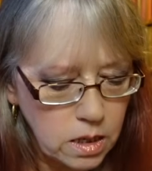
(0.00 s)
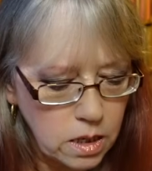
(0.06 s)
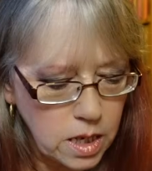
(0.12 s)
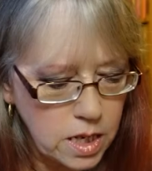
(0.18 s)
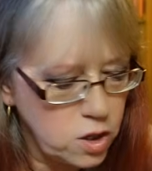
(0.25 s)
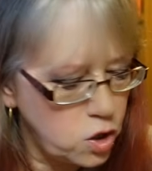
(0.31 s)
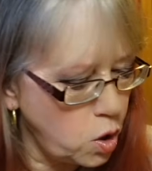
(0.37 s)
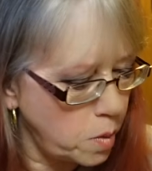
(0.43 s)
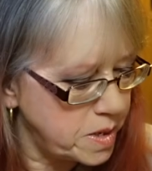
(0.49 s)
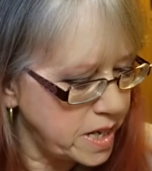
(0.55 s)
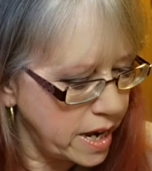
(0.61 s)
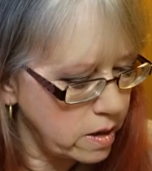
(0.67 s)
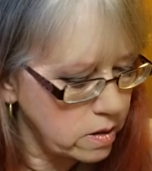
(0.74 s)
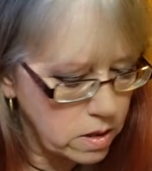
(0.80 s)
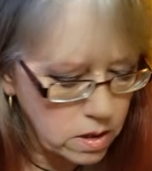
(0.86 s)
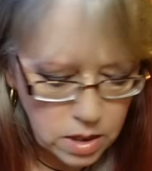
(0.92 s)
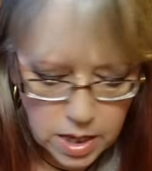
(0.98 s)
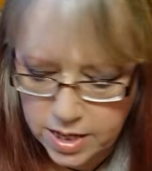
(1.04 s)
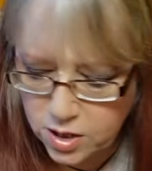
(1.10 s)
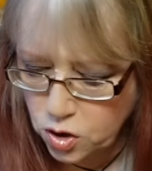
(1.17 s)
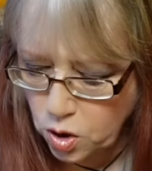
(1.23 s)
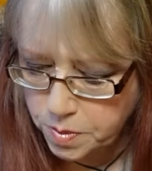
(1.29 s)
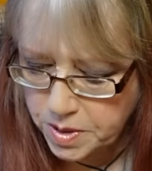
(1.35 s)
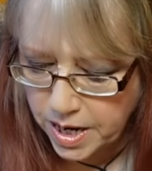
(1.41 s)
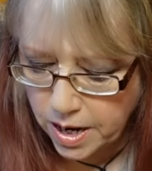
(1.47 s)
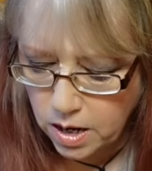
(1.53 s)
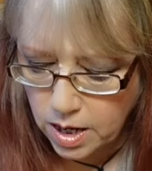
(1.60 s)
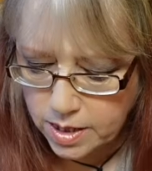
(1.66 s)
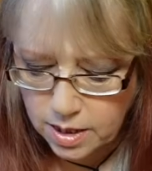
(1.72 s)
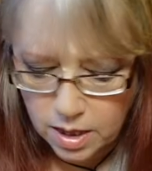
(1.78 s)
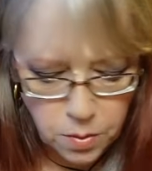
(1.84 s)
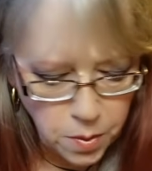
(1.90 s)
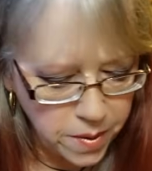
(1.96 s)
it's dropped out, I
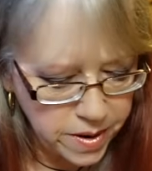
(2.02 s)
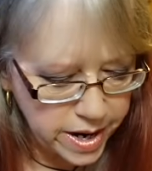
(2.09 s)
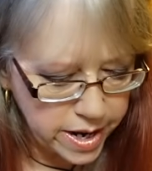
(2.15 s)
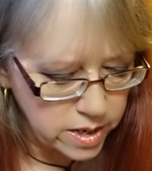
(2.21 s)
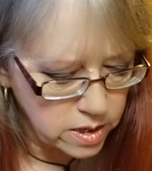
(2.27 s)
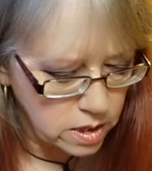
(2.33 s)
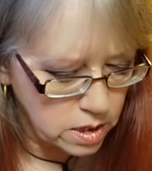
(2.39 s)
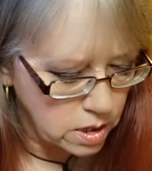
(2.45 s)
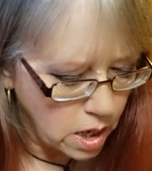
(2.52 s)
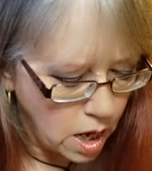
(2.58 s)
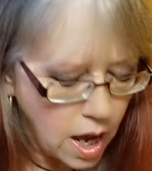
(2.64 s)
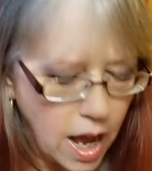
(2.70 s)
don't know where it is.